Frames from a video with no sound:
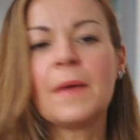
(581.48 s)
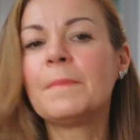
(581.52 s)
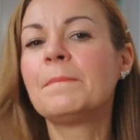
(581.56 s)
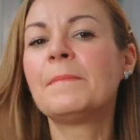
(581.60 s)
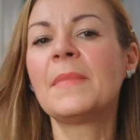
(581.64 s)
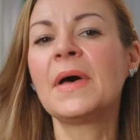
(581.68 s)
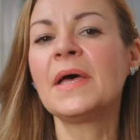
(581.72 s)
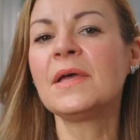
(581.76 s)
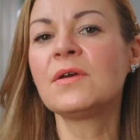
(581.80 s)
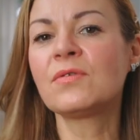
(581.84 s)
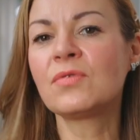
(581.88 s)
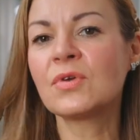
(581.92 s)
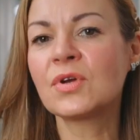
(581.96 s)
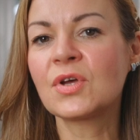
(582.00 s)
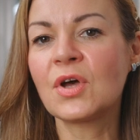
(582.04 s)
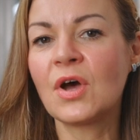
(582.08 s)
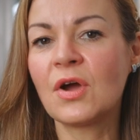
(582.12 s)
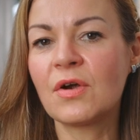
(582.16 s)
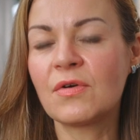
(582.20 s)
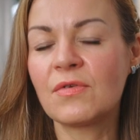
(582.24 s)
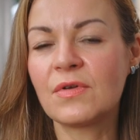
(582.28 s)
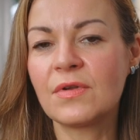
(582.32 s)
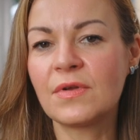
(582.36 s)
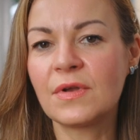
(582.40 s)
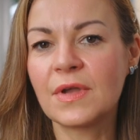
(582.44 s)

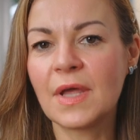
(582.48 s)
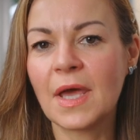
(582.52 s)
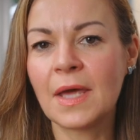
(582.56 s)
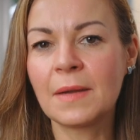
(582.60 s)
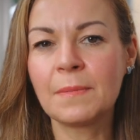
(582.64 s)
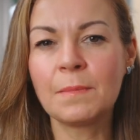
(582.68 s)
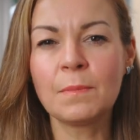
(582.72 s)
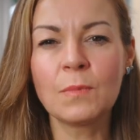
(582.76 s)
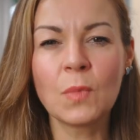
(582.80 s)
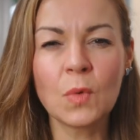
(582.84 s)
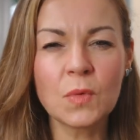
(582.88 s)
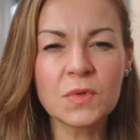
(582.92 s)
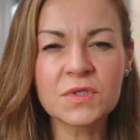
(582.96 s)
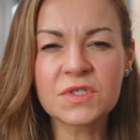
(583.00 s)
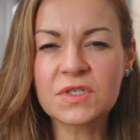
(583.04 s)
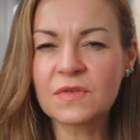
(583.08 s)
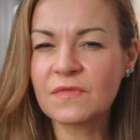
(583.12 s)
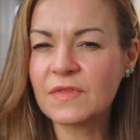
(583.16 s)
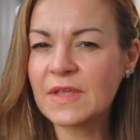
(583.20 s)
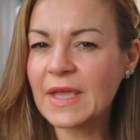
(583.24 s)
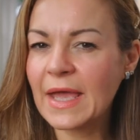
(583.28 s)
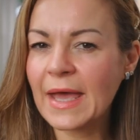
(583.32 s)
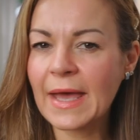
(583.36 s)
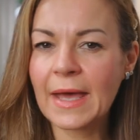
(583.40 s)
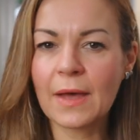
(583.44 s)
Microcurrent and most
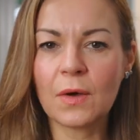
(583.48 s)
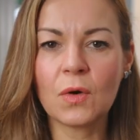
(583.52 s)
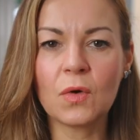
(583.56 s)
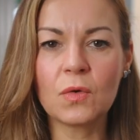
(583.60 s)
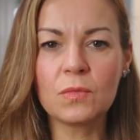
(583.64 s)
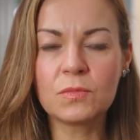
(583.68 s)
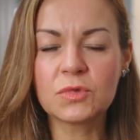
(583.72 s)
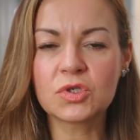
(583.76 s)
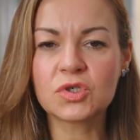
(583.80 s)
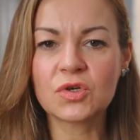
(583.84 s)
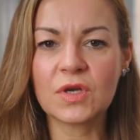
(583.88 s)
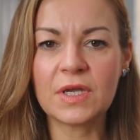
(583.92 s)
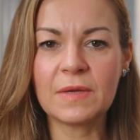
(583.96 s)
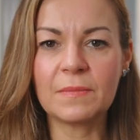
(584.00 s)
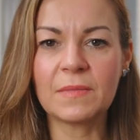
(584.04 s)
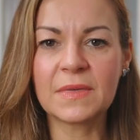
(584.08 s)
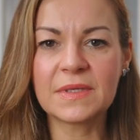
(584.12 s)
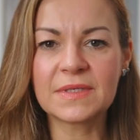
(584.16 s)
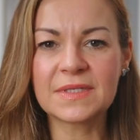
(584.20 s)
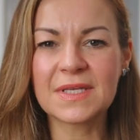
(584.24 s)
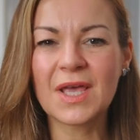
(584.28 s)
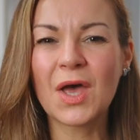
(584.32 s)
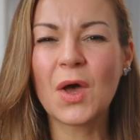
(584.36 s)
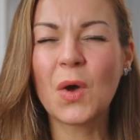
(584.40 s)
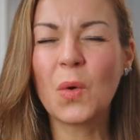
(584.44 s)
of the at home
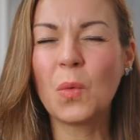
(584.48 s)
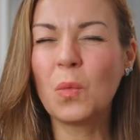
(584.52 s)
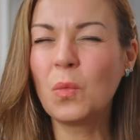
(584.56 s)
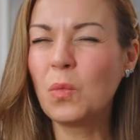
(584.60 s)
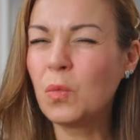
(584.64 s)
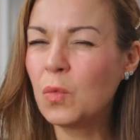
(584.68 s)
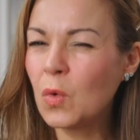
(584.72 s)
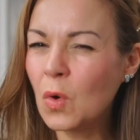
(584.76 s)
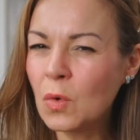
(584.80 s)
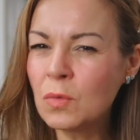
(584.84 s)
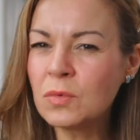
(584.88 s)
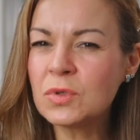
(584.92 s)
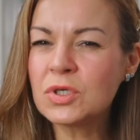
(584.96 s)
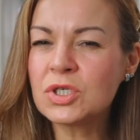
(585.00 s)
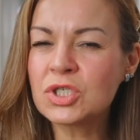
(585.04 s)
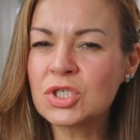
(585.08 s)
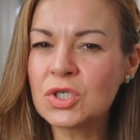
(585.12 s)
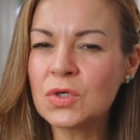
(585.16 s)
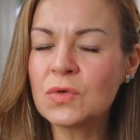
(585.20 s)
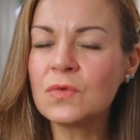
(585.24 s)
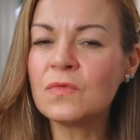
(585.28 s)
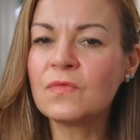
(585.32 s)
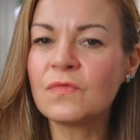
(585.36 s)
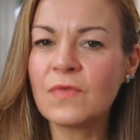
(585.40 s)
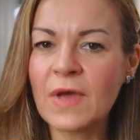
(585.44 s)
treatments won't
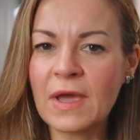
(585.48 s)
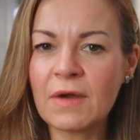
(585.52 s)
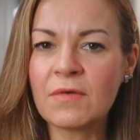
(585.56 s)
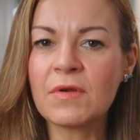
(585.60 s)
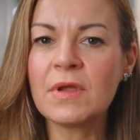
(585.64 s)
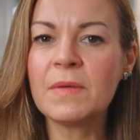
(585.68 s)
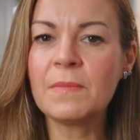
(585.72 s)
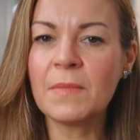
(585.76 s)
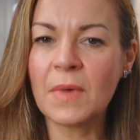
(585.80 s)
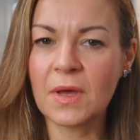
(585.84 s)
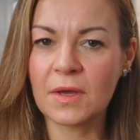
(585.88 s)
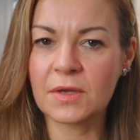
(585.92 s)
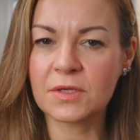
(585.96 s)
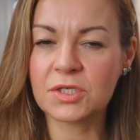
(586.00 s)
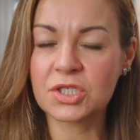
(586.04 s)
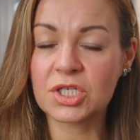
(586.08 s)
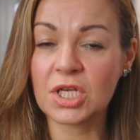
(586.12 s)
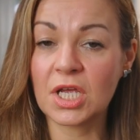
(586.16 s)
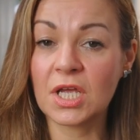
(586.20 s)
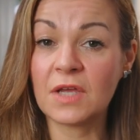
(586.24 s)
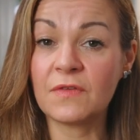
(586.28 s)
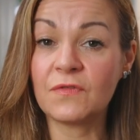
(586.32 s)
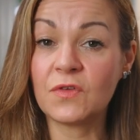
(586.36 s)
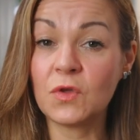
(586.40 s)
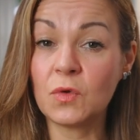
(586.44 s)
do very much
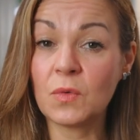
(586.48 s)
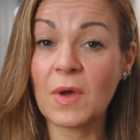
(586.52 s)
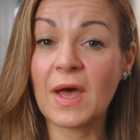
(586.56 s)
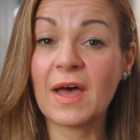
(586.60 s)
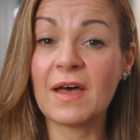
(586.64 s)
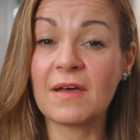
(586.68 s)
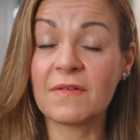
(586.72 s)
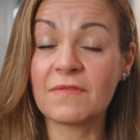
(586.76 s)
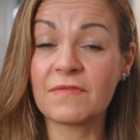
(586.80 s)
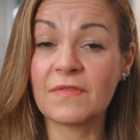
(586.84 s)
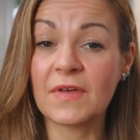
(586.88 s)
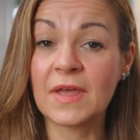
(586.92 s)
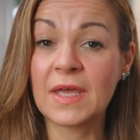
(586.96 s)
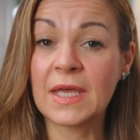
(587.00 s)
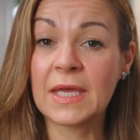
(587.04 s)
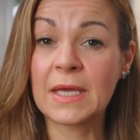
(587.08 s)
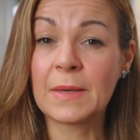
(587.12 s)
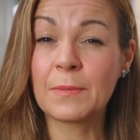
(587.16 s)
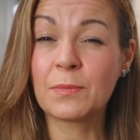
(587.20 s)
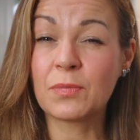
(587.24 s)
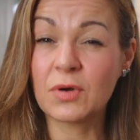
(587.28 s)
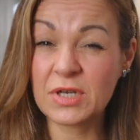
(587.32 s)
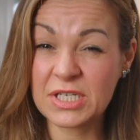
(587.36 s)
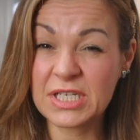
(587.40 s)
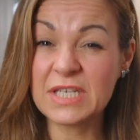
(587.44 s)
if you have
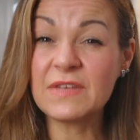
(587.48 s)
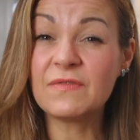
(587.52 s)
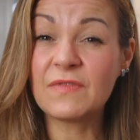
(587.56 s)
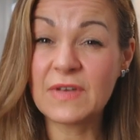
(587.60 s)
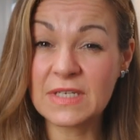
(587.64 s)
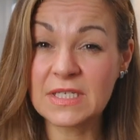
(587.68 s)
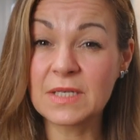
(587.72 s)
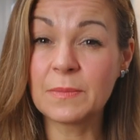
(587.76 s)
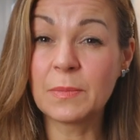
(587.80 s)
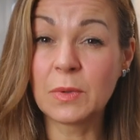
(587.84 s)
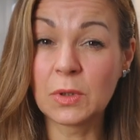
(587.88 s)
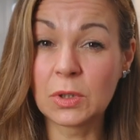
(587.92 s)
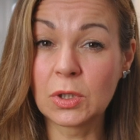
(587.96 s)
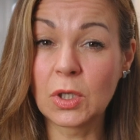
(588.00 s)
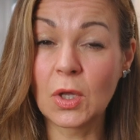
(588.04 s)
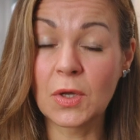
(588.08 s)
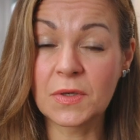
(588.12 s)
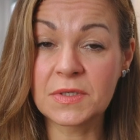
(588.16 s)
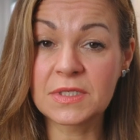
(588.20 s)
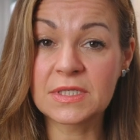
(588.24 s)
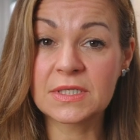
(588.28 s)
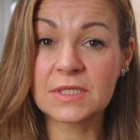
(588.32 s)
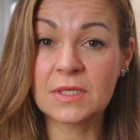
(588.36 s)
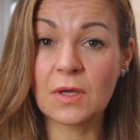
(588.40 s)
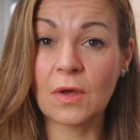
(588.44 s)
pretty visible
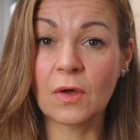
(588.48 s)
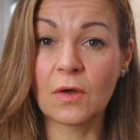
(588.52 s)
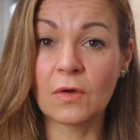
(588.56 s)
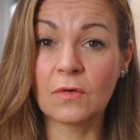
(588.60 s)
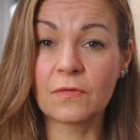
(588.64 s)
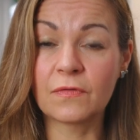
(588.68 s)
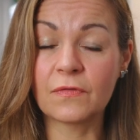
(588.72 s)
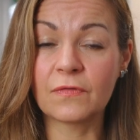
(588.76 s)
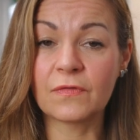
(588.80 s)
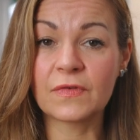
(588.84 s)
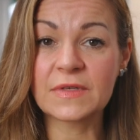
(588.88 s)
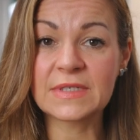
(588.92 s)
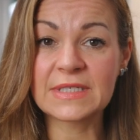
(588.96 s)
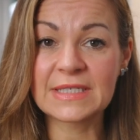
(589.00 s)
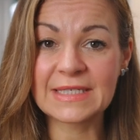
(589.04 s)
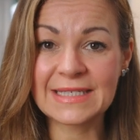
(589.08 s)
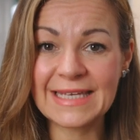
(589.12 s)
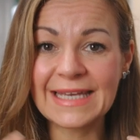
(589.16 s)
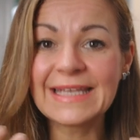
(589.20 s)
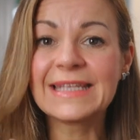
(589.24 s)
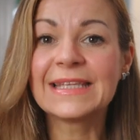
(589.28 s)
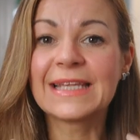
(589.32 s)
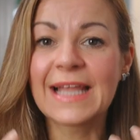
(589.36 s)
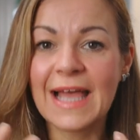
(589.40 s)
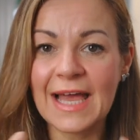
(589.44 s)
loss of
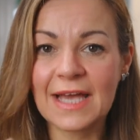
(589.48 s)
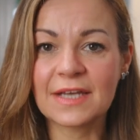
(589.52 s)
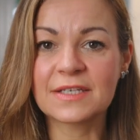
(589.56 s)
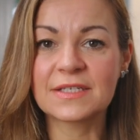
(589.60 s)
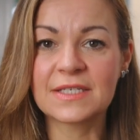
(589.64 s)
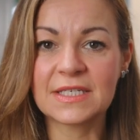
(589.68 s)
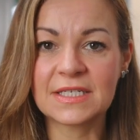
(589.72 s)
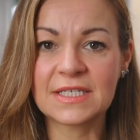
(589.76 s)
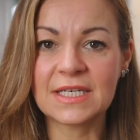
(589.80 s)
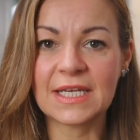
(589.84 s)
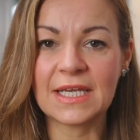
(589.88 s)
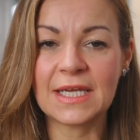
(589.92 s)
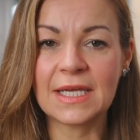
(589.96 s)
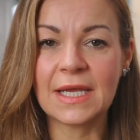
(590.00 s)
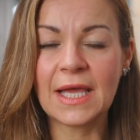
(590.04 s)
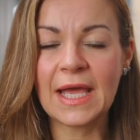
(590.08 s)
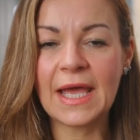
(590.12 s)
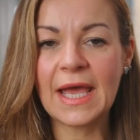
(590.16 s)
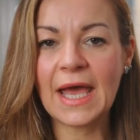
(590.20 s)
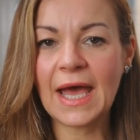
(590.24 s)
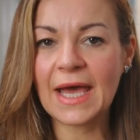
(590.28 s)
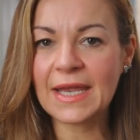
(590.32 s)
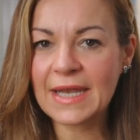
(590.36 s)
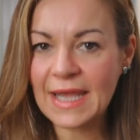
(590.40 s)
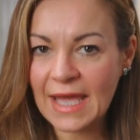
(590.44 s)
skin laxity
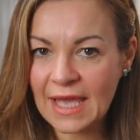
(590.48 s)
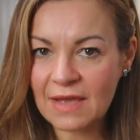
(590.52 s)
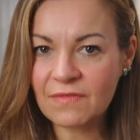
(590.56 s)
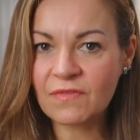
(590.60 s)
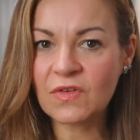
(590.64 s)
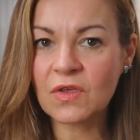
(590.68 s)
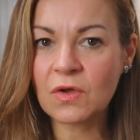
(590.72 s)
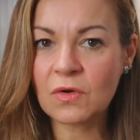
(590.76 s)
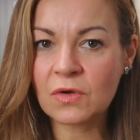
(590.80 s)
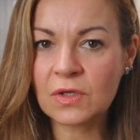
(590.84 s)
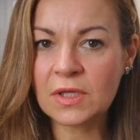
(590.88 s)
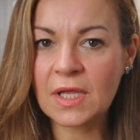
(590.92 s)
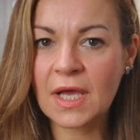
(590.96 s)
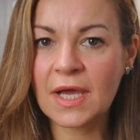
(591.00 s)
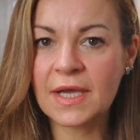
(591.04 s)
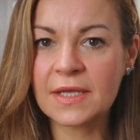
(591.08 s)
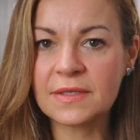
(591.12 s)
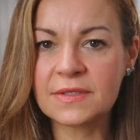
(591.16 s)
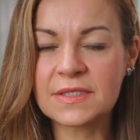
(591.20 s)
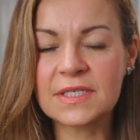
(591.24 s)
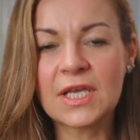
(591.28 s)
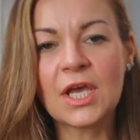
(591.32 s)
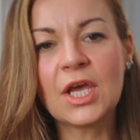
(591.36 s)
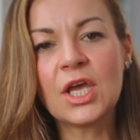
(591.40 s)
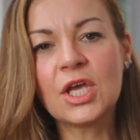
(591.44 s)
and heavier
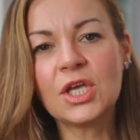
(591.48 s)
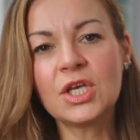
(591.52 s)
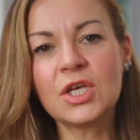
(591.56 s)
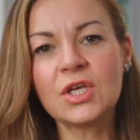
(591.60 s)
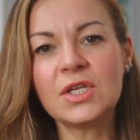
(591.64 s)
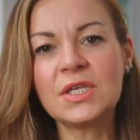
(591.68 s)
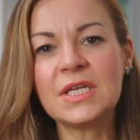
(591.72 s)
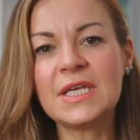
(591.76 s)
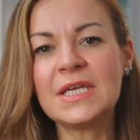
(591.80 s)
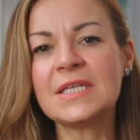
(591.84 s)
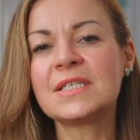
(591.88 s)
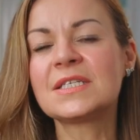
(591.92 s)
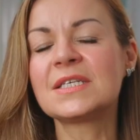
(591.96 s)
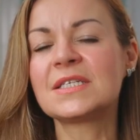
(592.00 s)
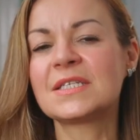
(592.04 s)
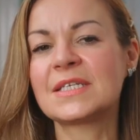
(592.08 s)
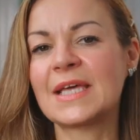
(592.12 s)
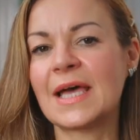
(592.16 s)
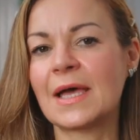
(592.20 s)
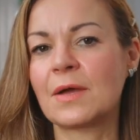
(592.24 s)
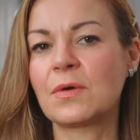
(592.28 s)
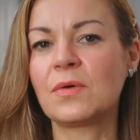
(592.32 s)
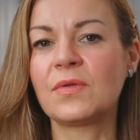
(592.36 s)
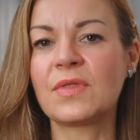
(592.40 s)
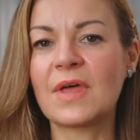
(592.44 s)
lines. You need to
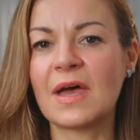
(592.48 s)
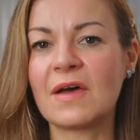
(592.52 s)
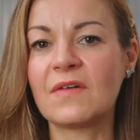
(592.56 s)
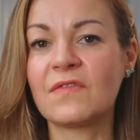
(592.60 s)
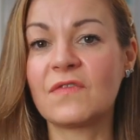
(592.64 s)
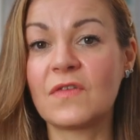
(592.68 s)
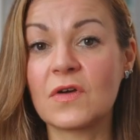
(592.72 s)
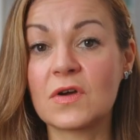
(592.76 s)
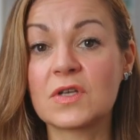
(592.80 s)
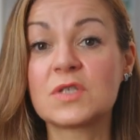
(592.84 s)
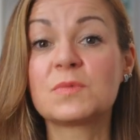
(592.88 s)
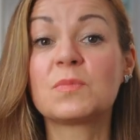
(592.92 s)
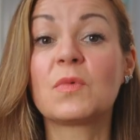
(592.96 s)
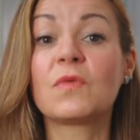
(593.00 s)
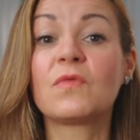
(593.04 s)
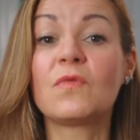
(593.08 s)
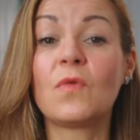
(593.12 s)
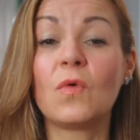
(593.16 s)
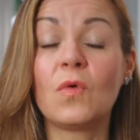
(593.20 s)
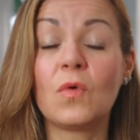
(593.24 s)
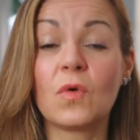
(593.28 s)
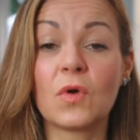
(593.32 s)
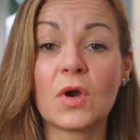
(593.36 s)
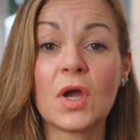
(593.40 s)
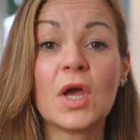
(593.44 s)
tackle that first
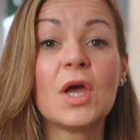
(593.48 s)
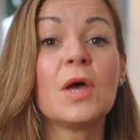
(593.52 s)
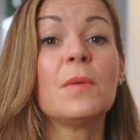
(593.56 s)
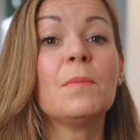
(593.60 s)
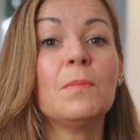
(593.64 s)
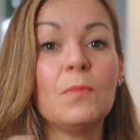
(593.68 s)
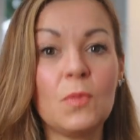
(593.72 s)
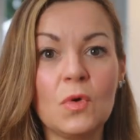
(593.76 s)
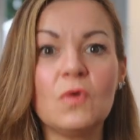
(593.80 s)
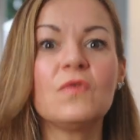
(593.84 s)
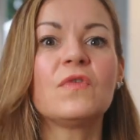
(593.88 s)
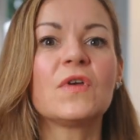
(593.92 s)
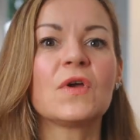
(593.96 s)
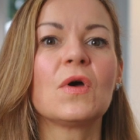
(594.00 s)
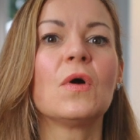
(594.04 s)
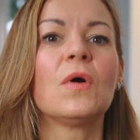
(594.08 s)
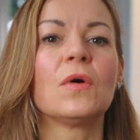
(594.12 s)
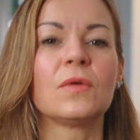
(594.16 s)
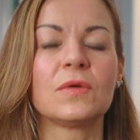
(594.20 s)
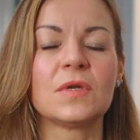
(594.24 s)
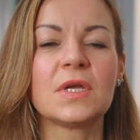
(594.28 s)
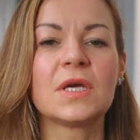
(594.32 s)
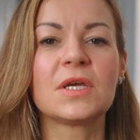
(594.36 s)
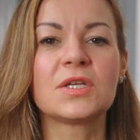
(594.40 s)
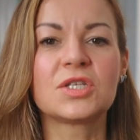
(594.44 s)
before moving
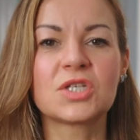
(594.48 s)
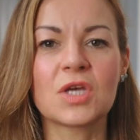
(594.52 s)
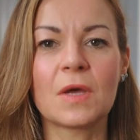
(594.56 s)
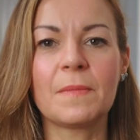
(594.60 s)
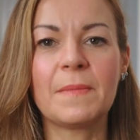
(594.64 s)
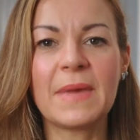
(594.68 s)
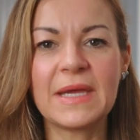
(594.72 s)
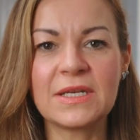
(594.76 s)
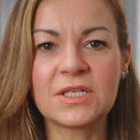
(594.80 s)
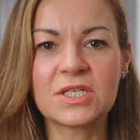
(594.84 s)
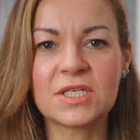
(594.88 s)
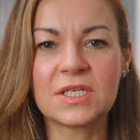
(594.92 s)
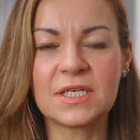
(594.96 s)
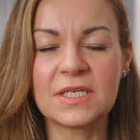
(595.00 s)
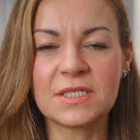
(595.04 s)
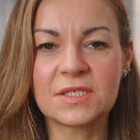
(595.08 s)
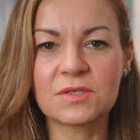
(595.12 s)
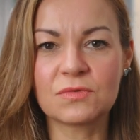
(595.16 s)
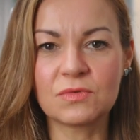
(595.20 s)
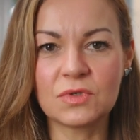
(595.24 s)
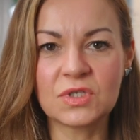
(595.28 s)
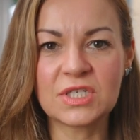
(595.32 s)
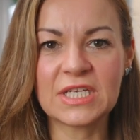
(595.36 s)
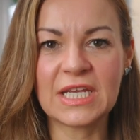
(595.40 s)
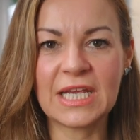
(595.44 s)
on to a
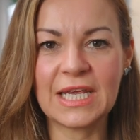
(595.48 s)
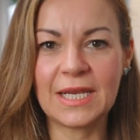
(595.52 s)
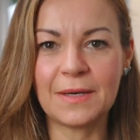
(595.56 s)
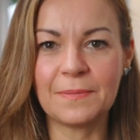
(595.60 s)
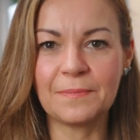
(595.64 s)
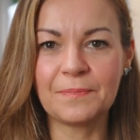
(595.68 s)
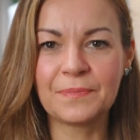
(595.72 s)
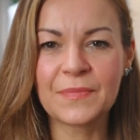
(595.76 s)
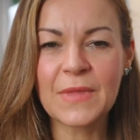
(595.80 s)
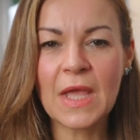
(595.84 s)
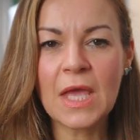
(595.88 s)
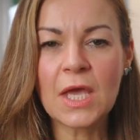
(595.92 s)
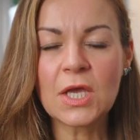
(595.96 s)
maintenance routine.